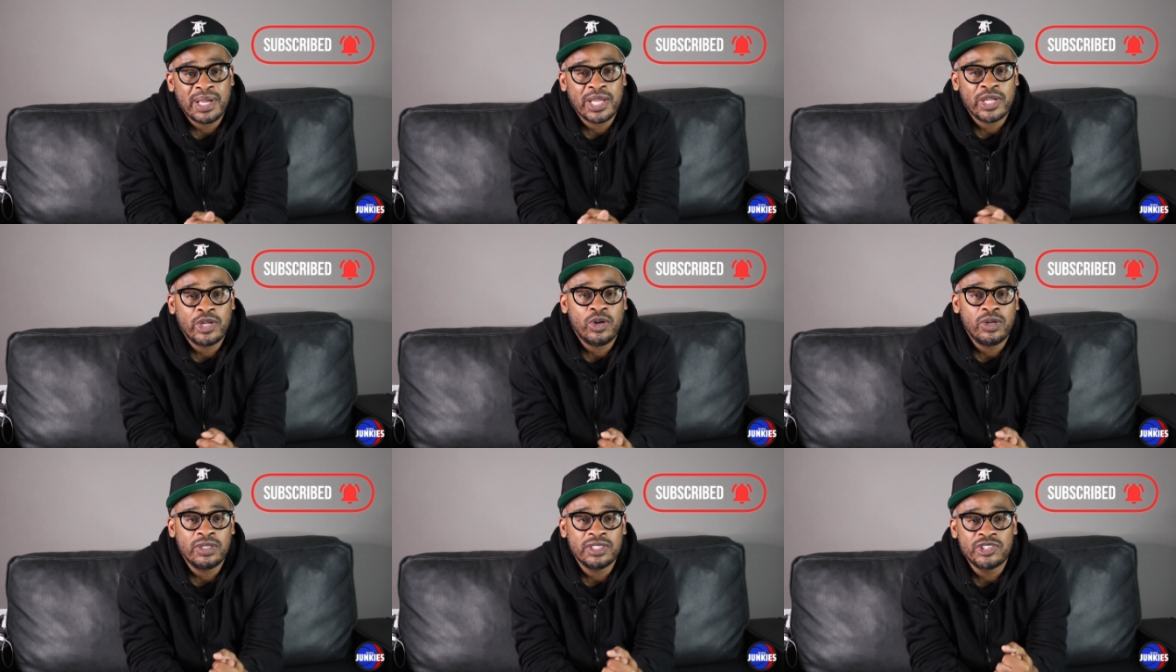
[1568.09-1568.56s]
My
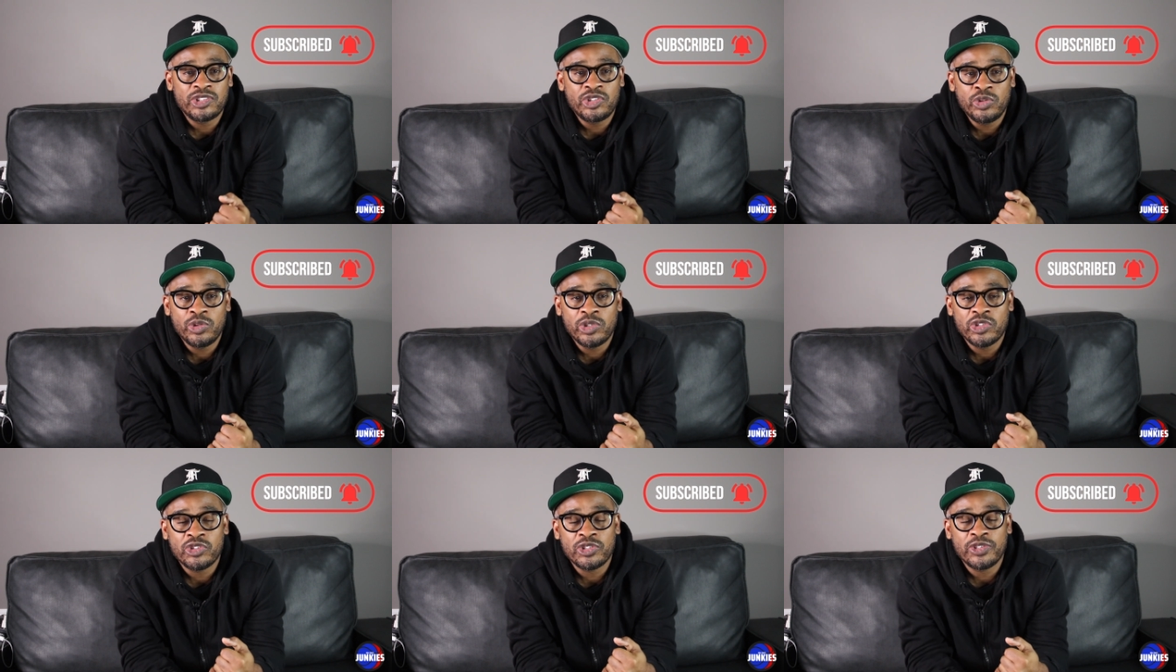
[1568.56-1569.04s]
goal is
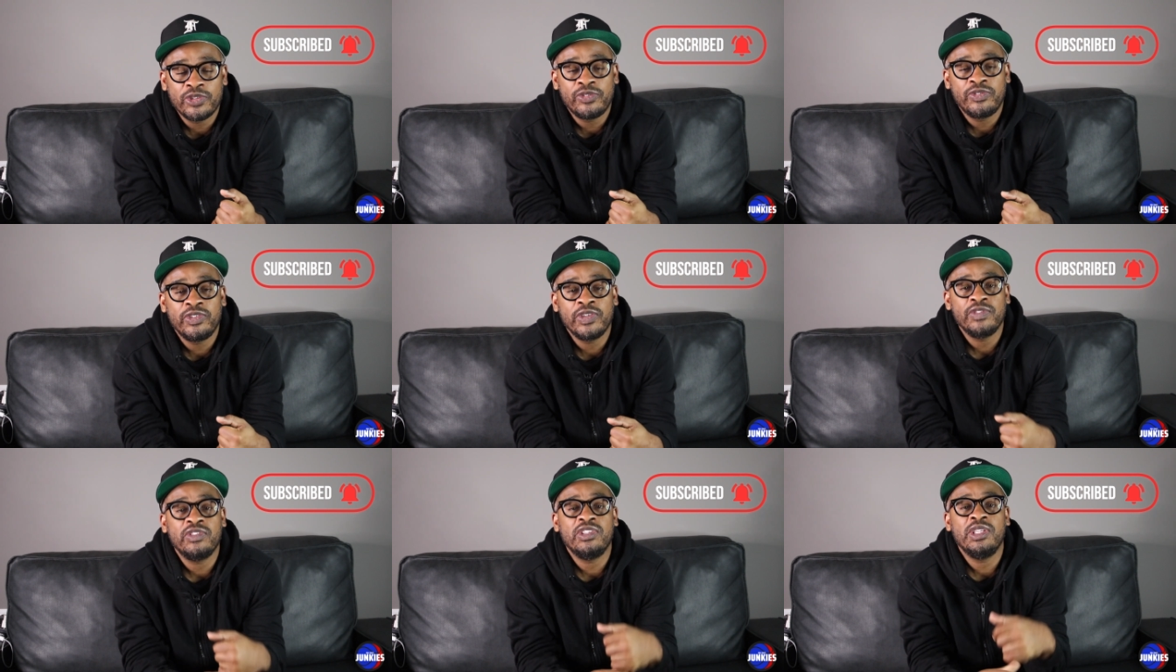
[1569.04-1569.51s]
two hundred
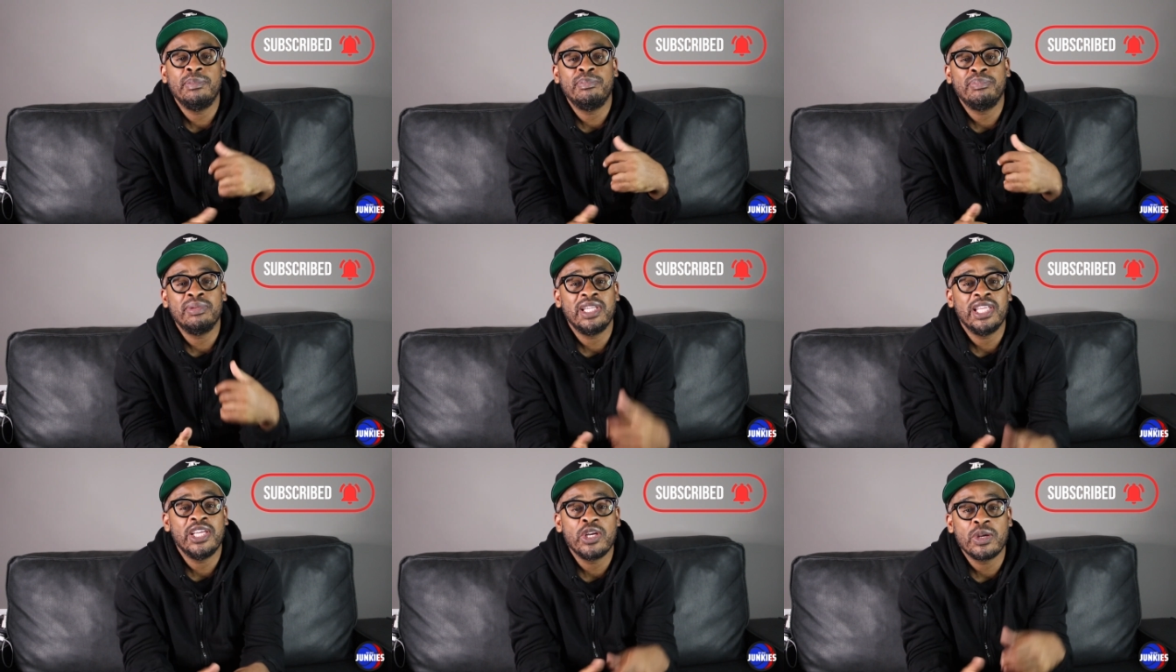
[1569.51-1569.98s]
fifty
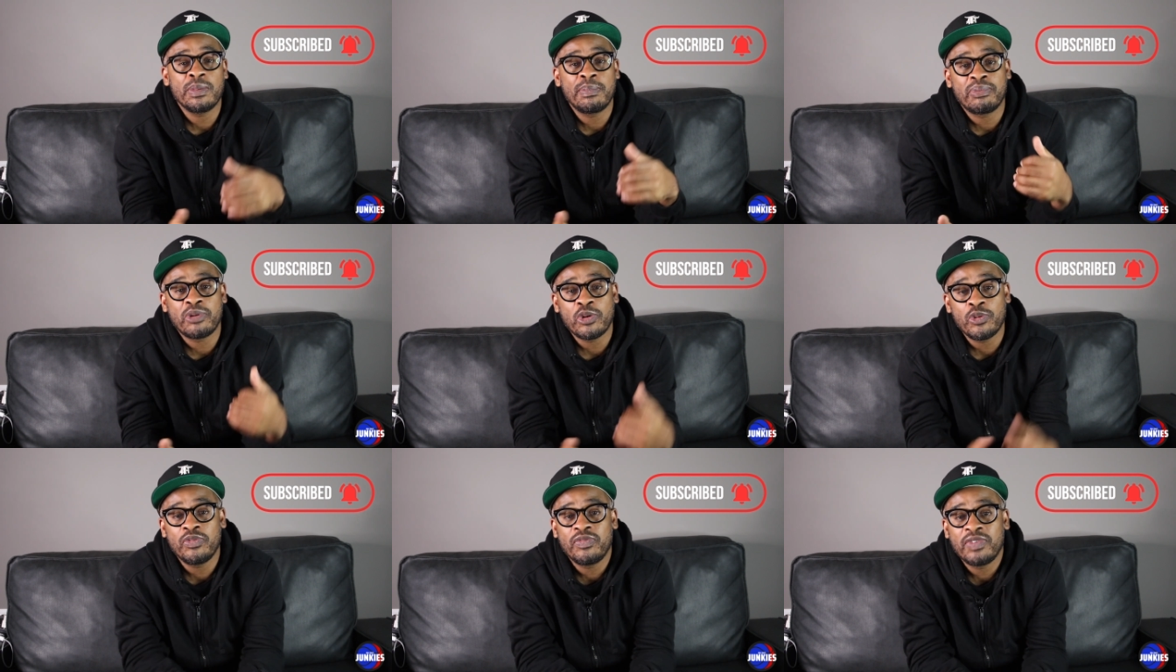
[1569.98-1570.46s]
player
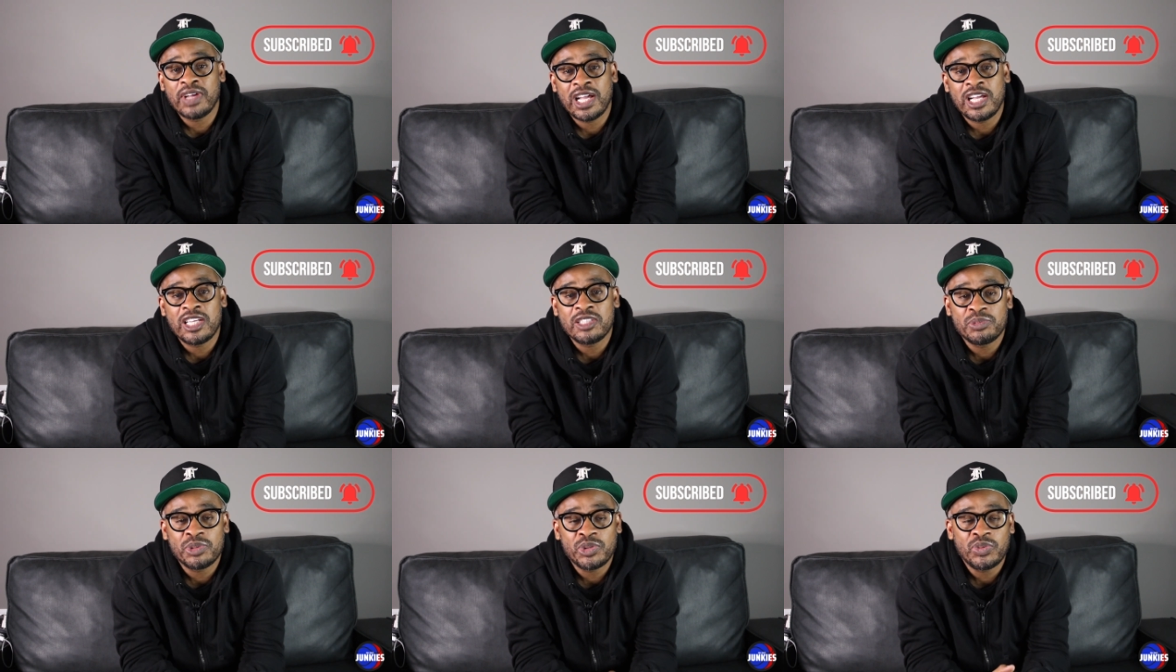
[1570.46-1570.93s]

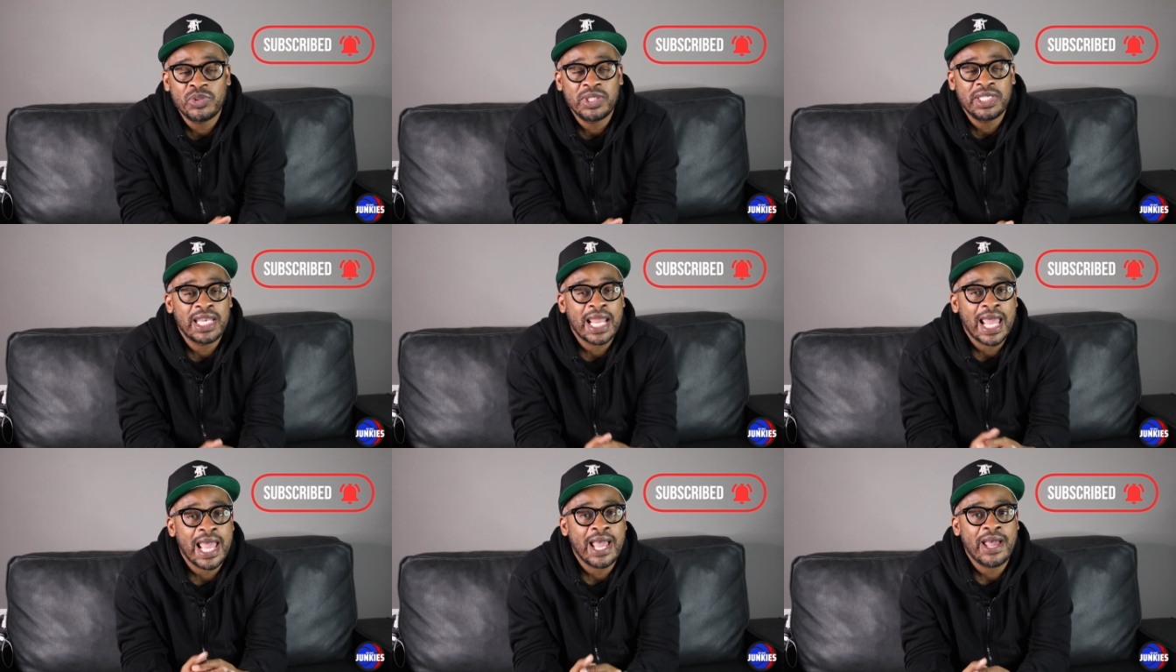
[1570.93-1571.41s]
profiles
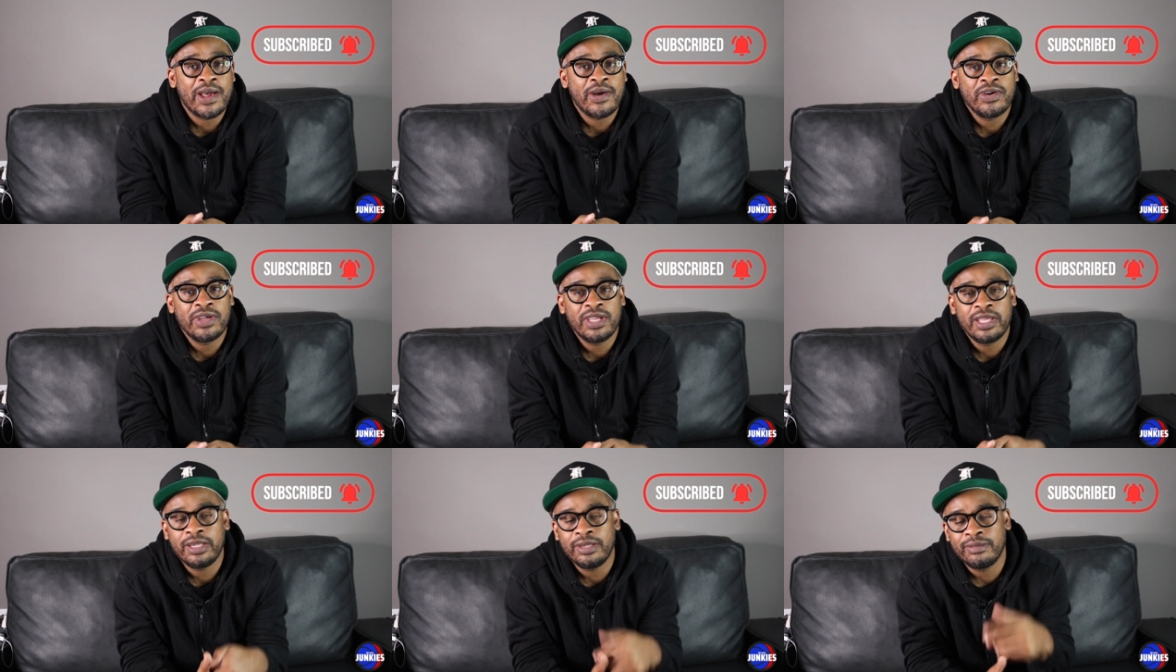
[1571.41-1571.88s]
between now
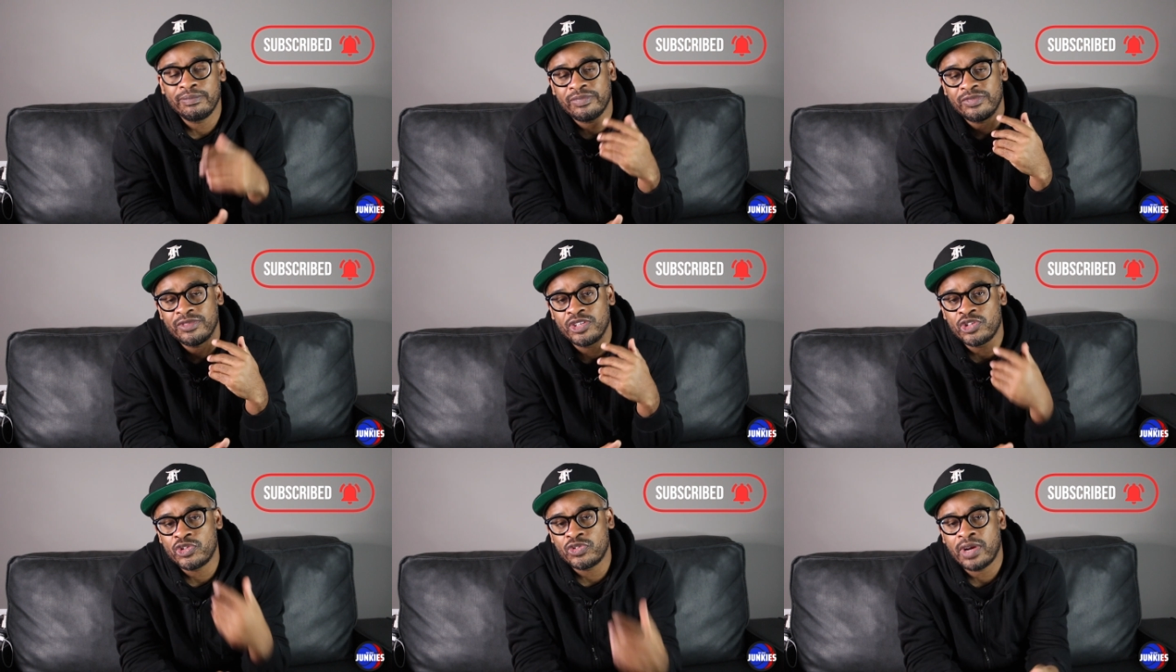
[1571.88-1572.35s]

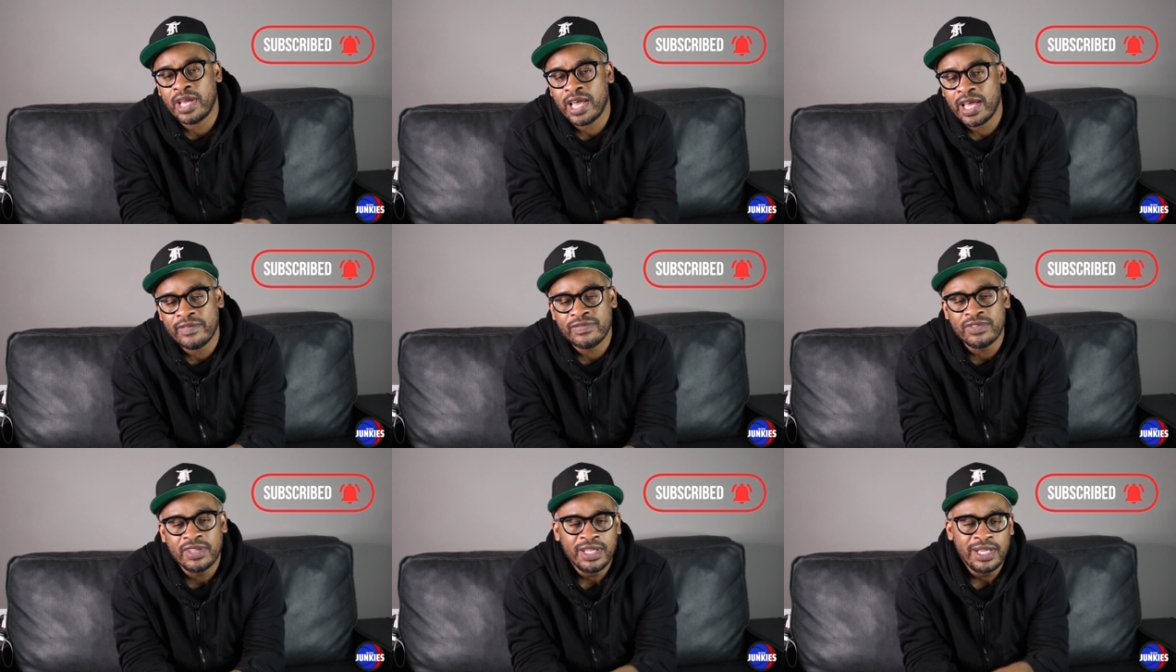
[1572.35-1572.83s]
and the
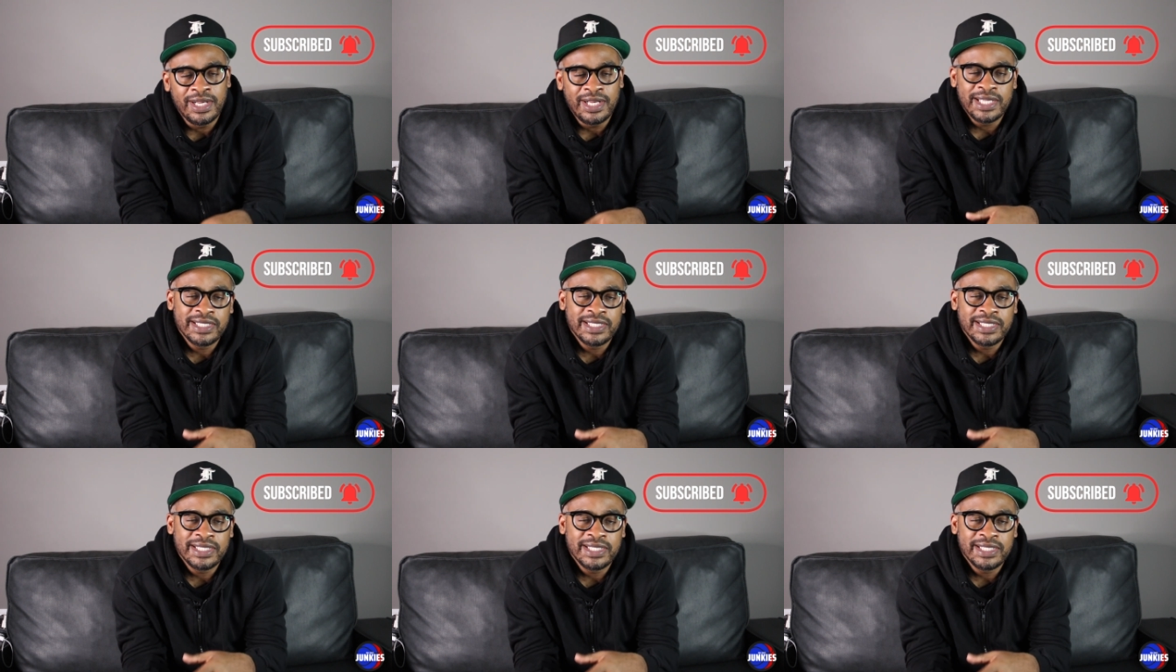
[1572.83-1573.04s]
draft.